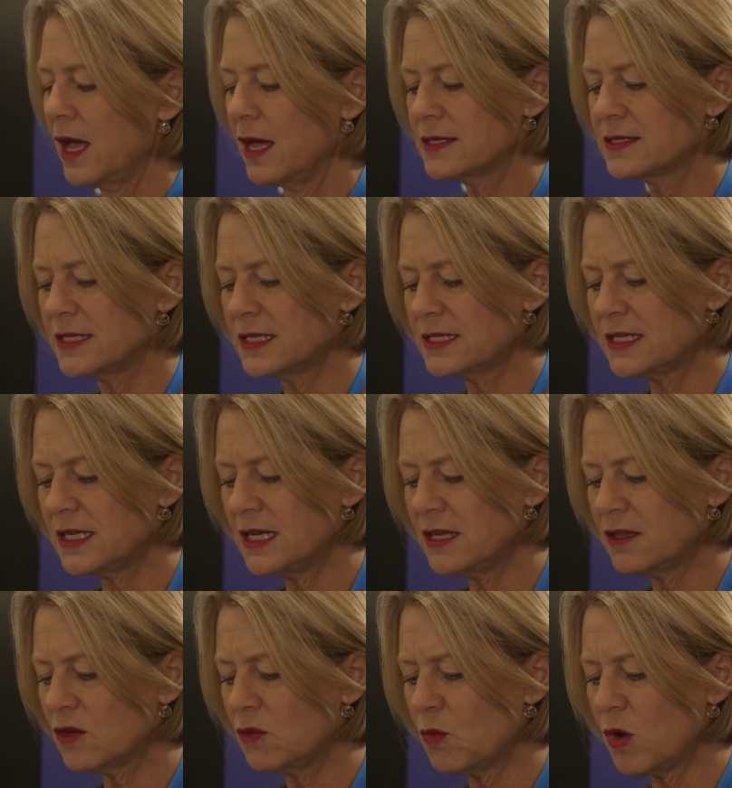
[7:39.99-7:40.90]
A
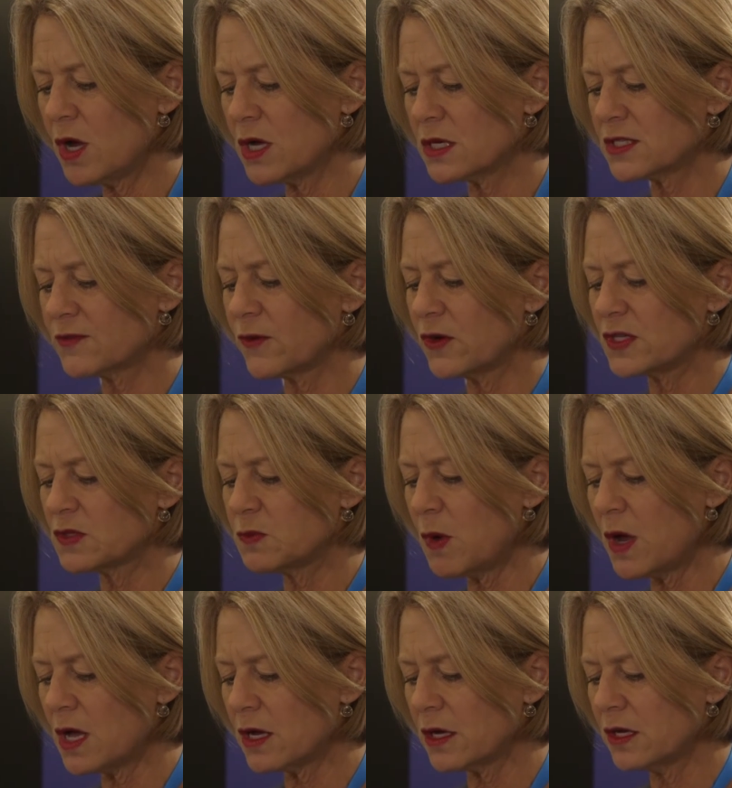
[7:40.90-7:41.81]
city that works for its
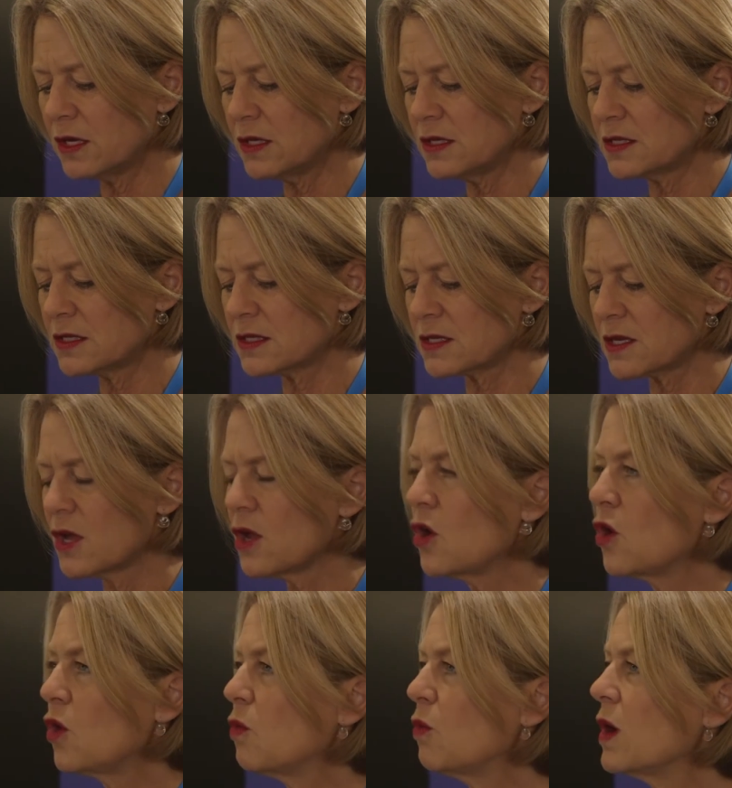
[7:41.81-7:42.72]
workers,
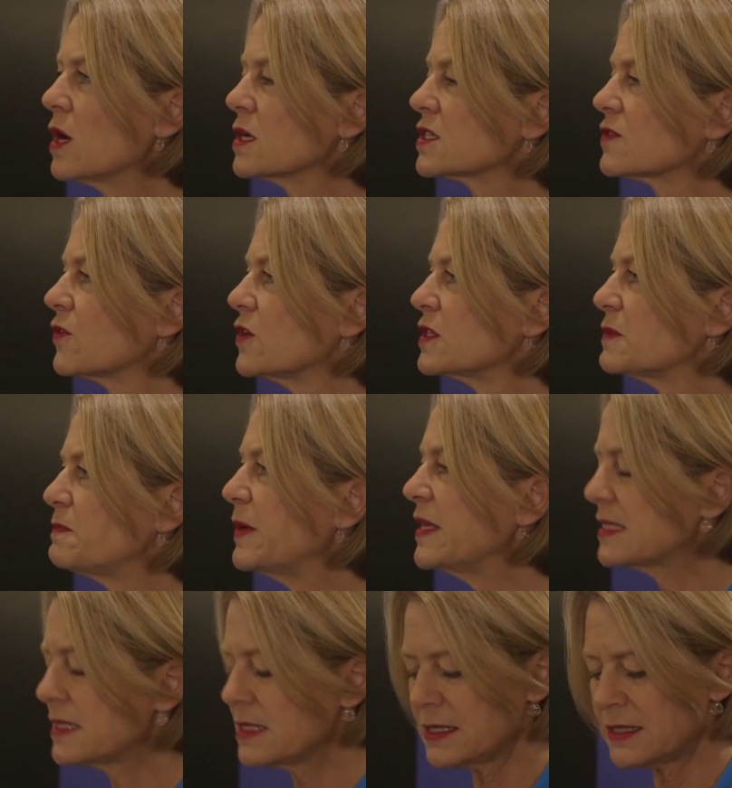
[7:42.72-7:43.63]
works for its
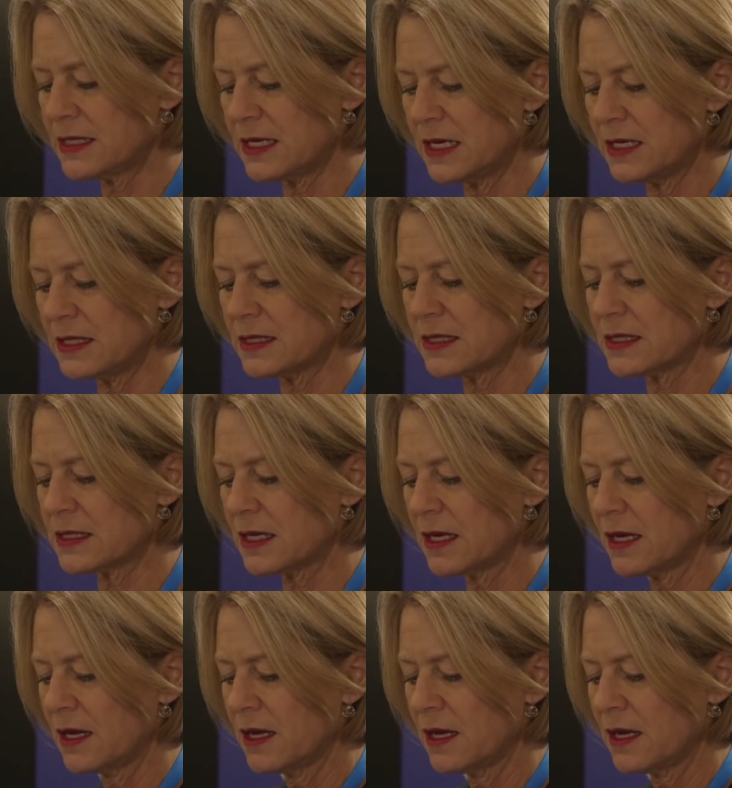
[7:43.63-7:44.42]
businesses,